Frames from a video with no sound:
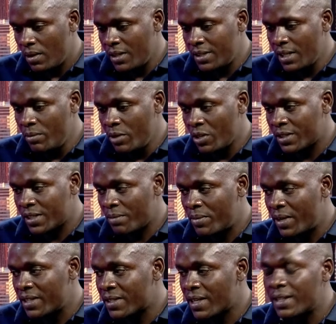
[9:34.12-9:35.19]
This
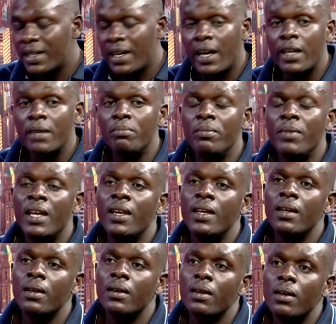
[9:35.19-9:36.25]
immunosuppressant are
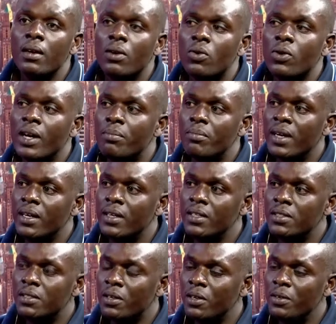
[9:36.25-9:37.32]
many. Kuna
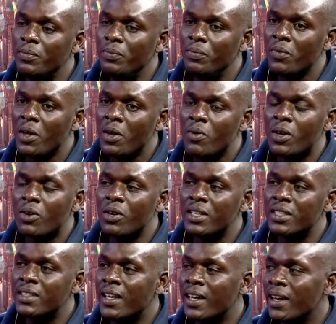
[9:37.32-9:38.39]
prednisolone. We call
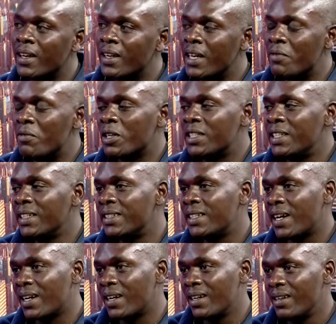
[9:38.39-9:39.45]
it the devil
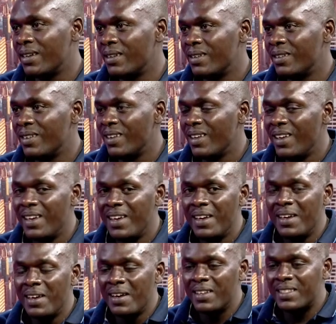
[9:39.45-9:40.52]
tic-tac.
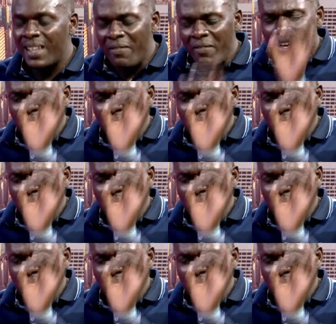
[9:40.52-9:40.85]
It's a